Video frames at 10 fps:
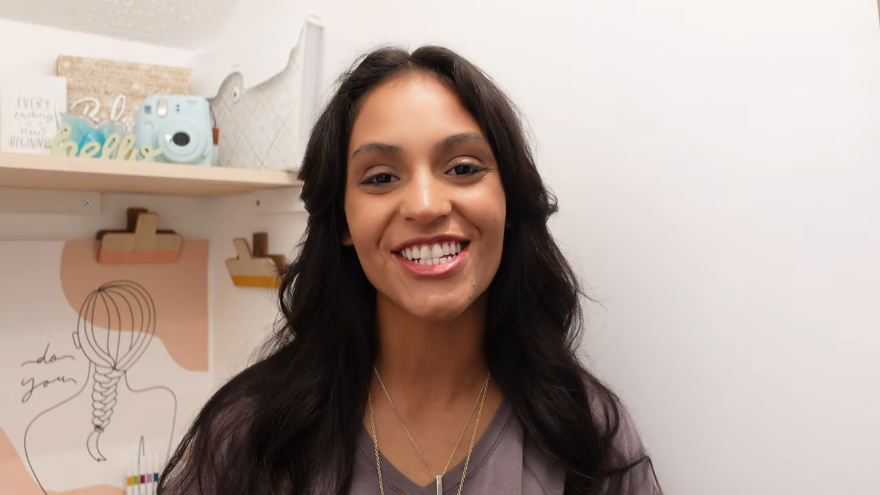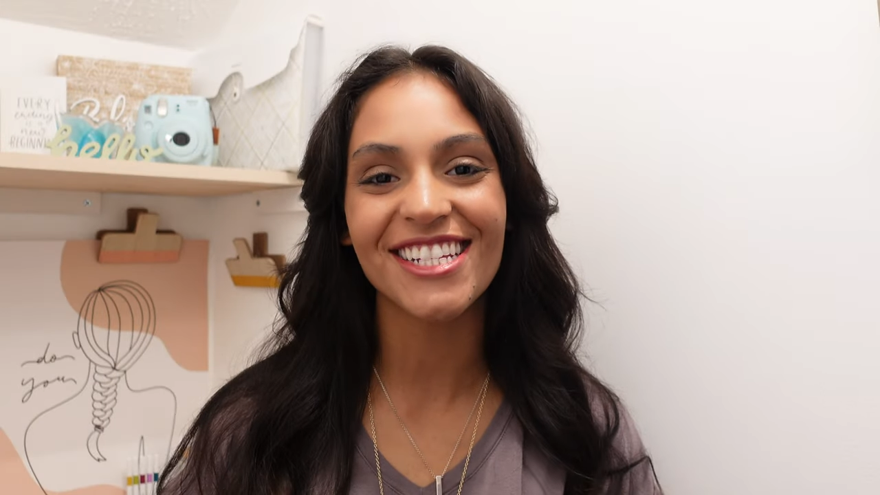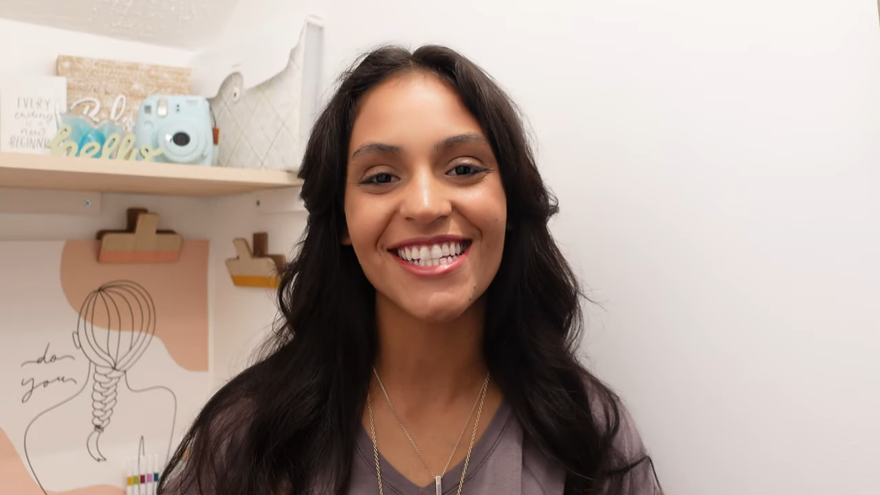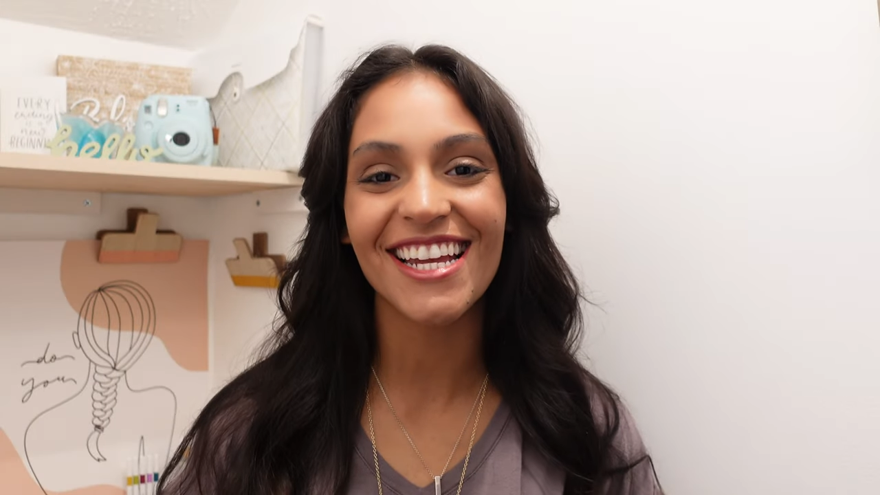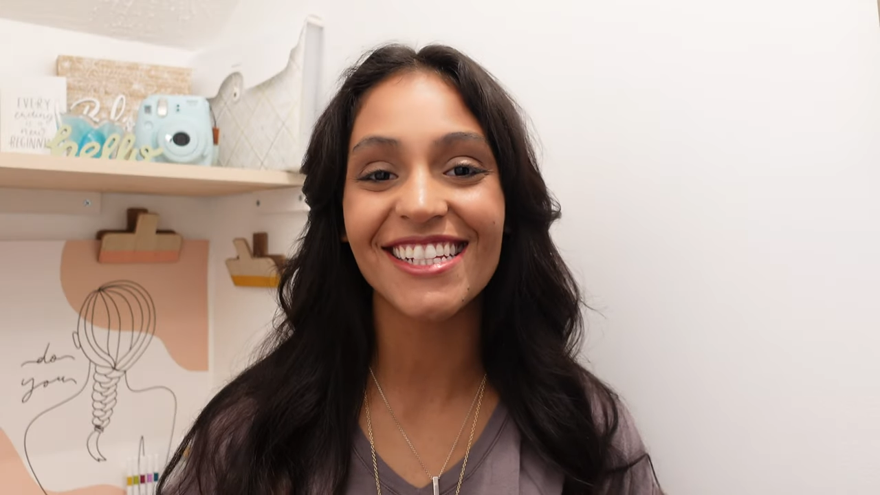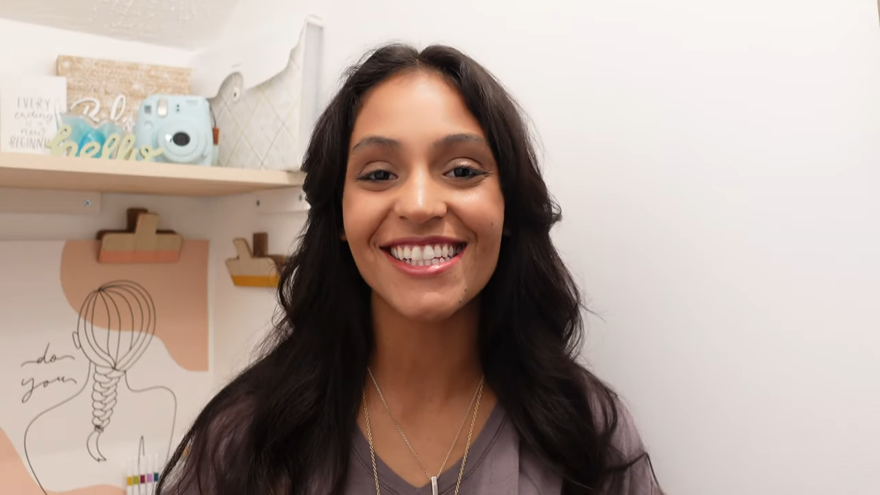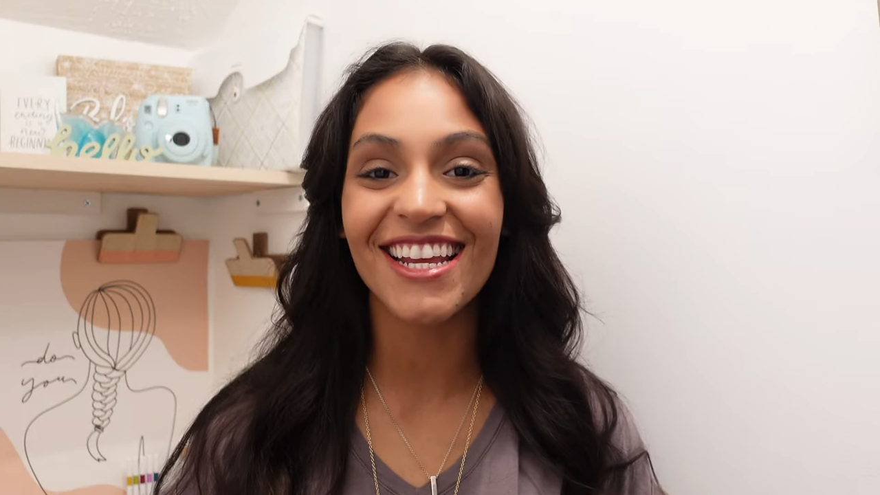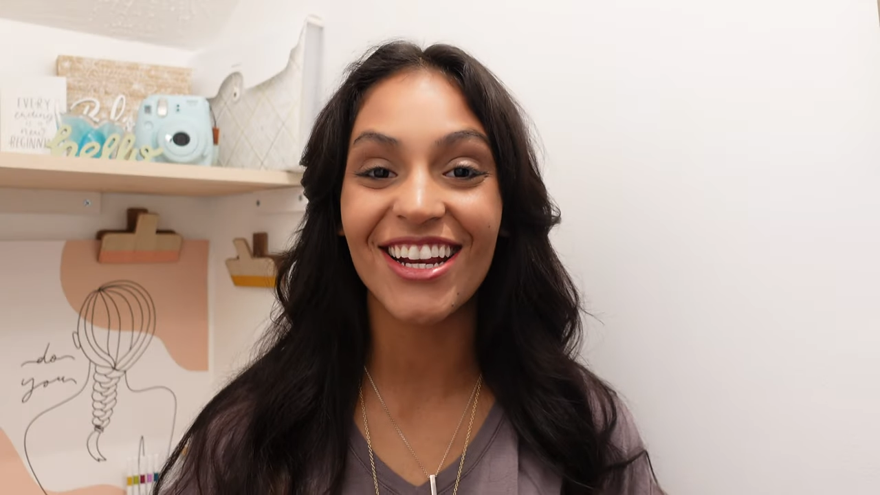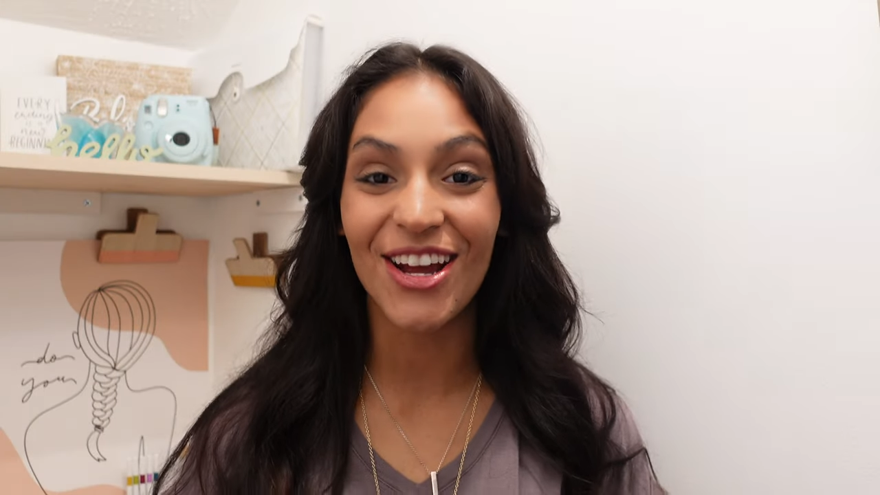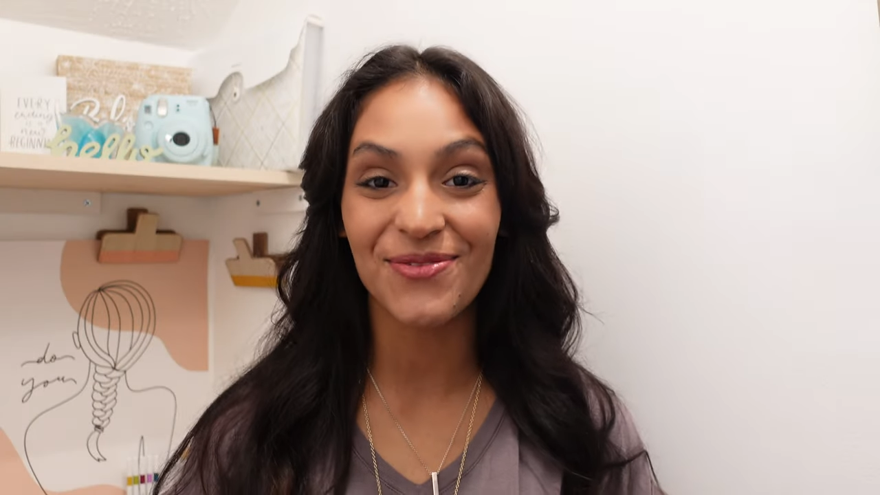Designs,
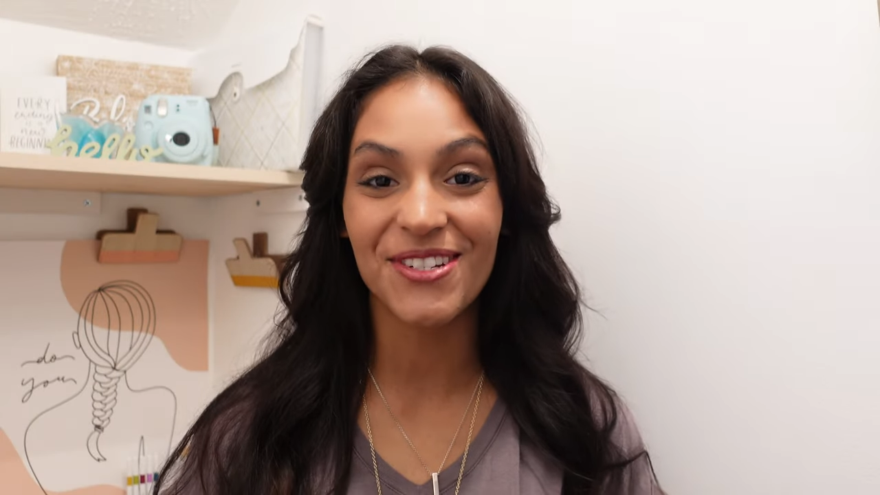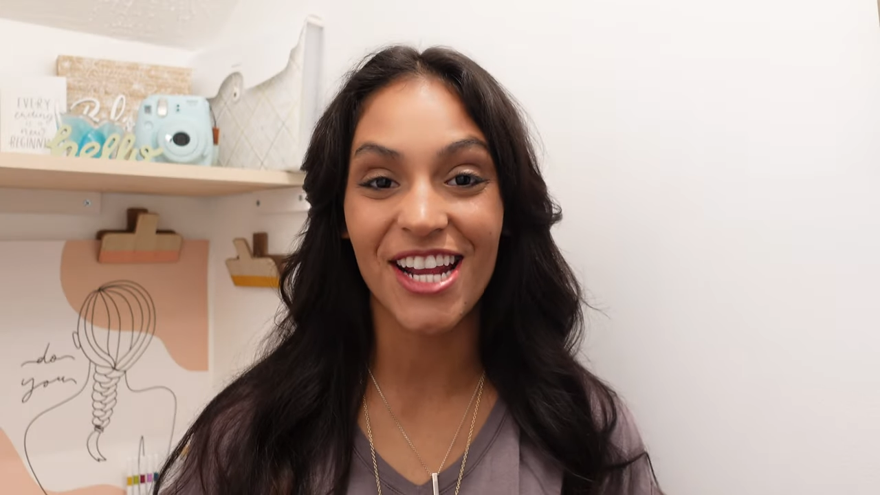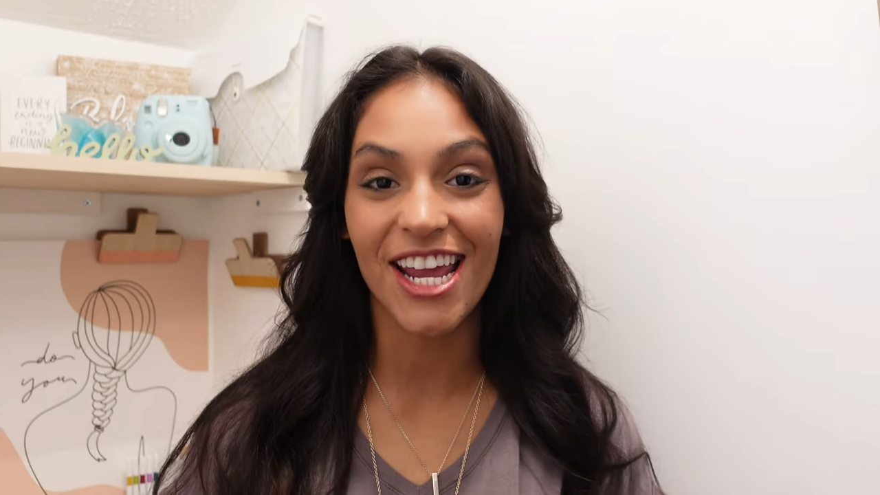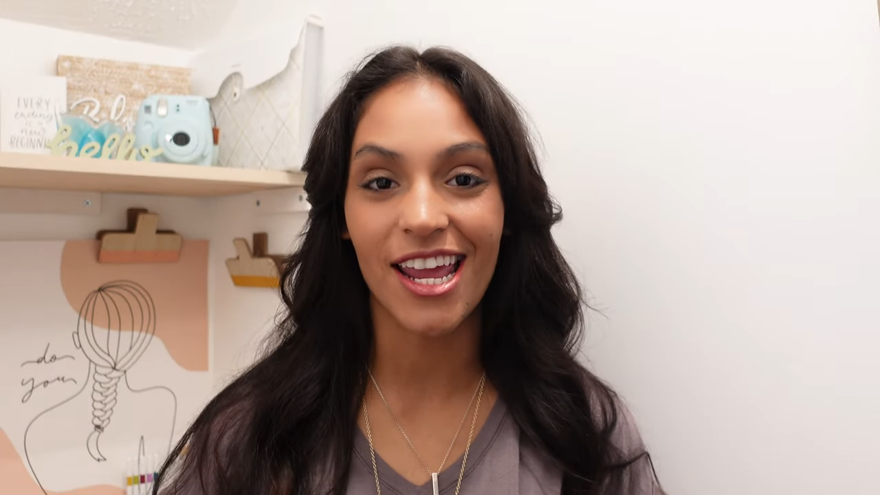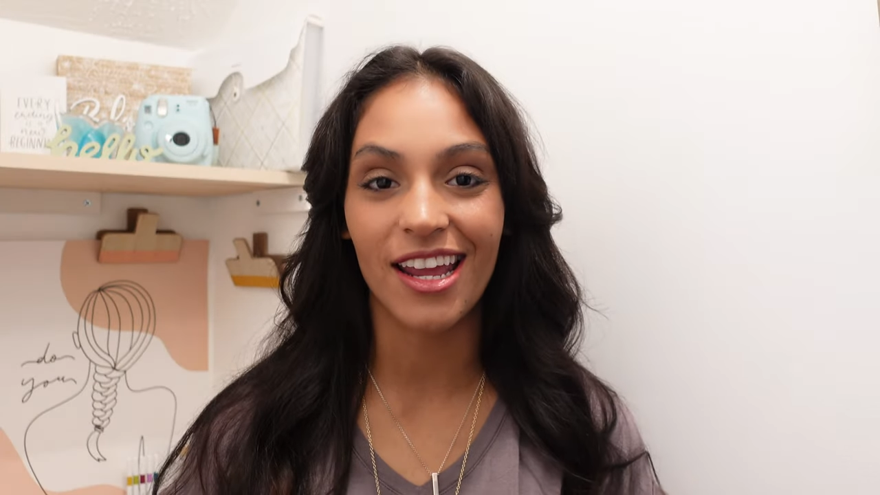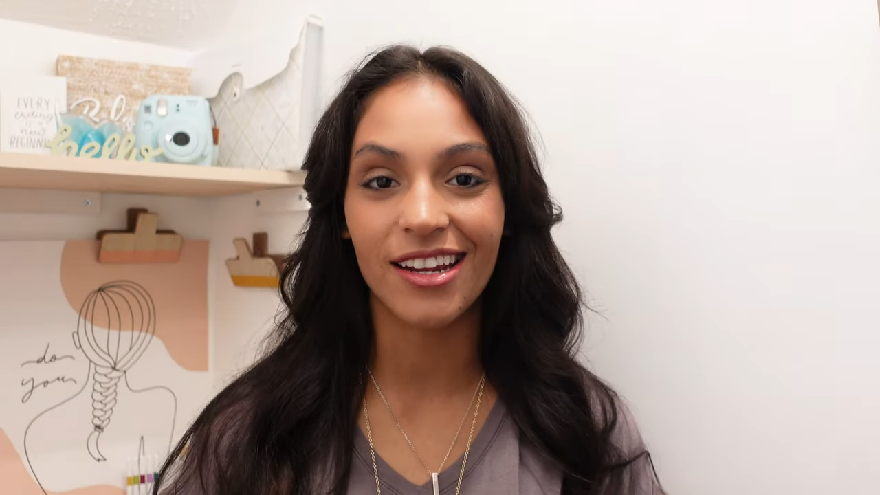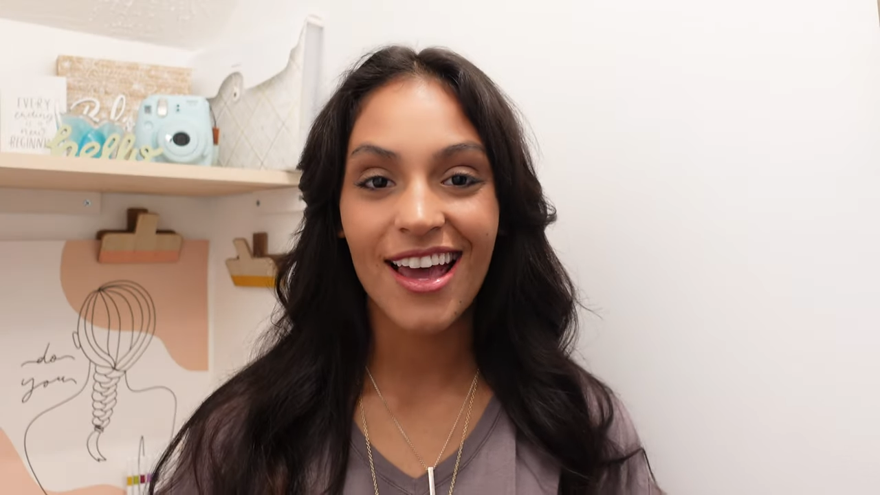and I'm Cheyenne.